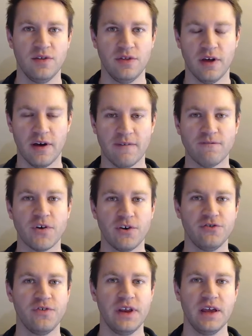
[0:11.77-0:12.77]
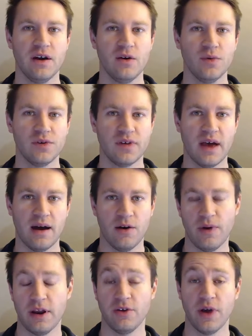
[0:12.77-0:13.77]
The first video was how to
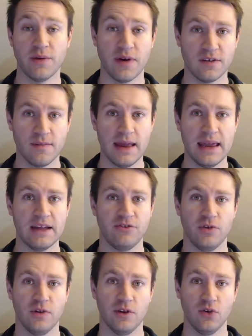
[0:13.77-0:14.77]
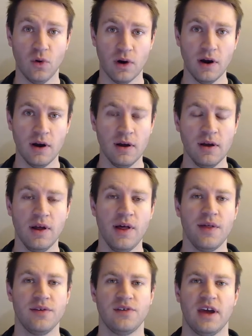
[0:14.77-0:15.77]
write a great resume to get you in the door.
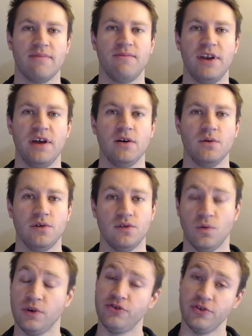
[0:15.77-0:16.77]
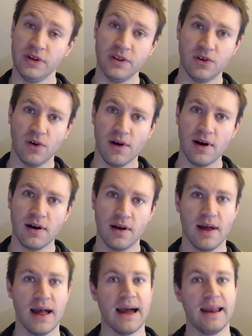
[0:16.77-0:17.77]
second video was once you're in the door,
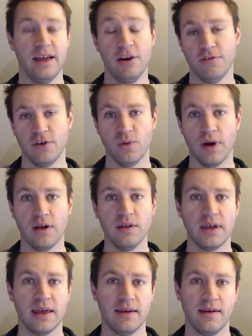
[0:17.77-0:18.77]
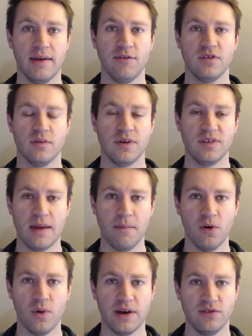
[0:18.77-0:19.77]
how to interview well. gave you some
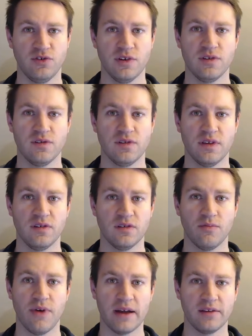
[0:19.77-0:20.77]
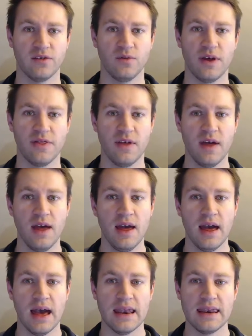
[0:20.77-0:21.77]
example questions, things to practice with.
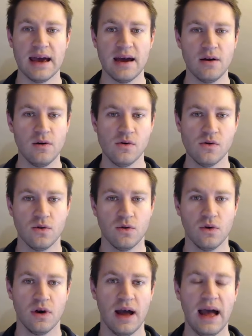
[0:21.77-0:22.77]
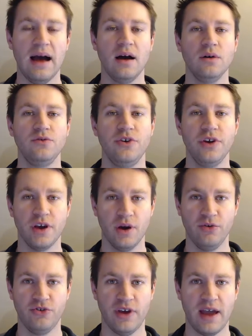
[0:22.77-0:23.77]
And now, how to
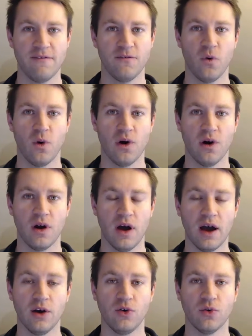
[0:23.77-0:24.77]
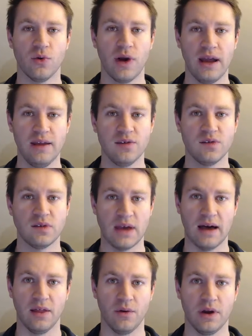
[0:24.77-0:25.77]
negotiate for a great
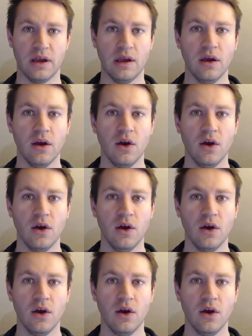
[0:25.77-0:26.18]
salary